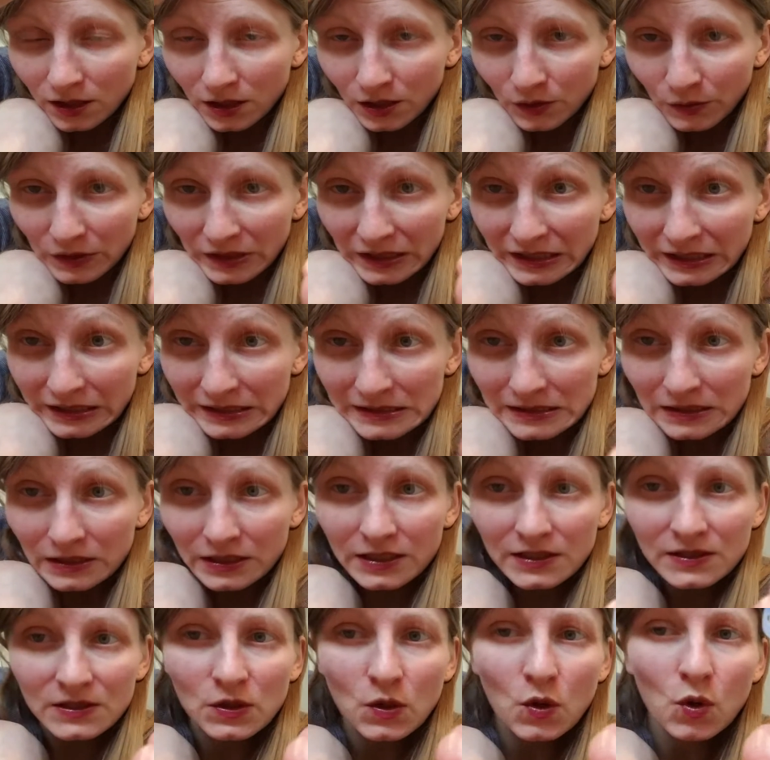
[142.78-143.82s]
When the insulin
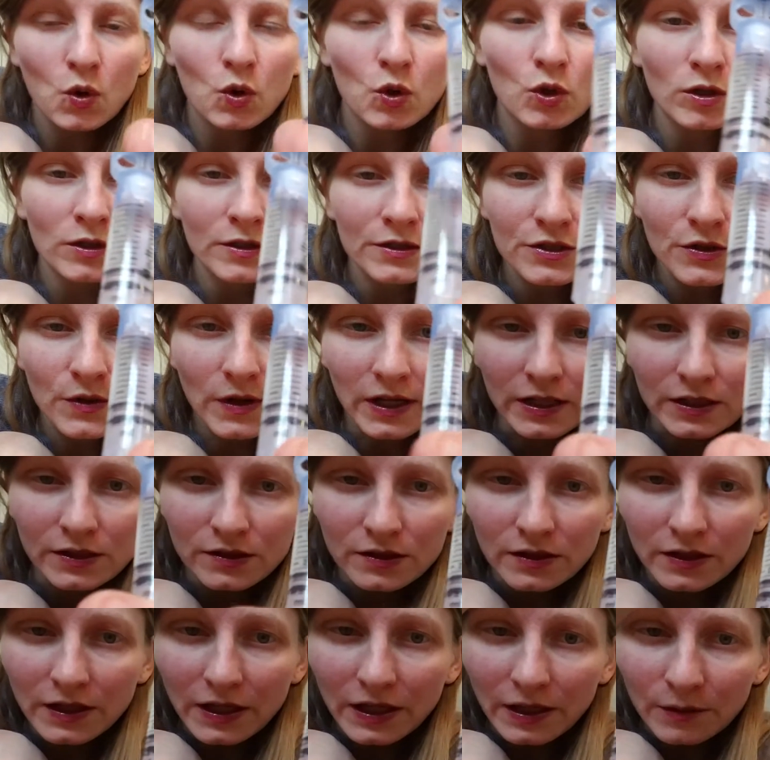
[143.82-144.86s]
is cold, you
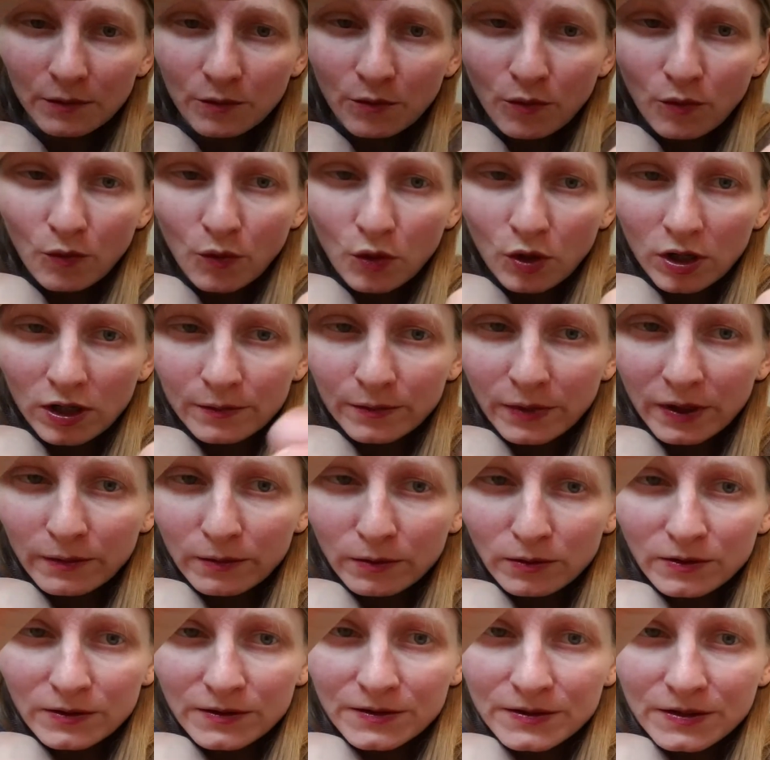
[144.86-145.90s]
actually get more
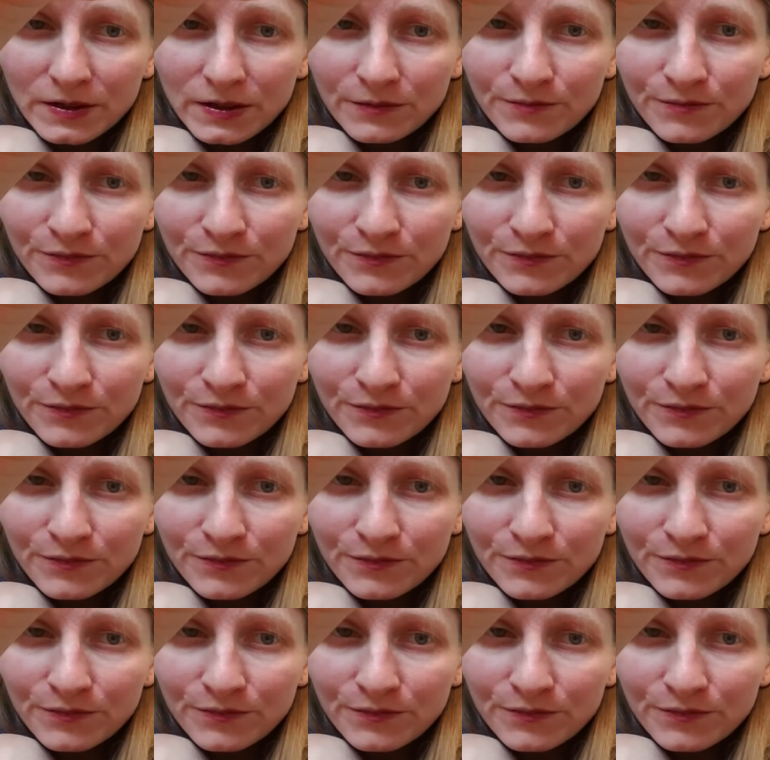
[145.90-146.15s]
bubbles.